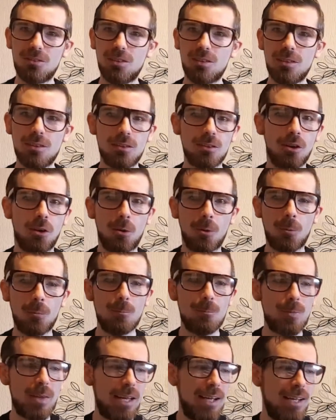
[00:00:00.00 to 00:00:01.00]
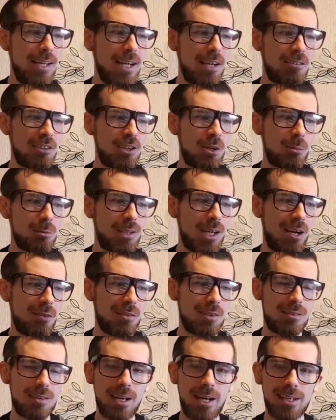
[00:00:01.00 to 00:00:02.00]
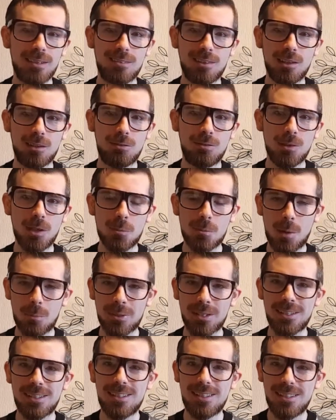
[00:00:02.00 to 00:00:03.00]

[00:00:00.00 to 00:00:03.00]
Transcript: So if you don't delve into that into this film, I'll be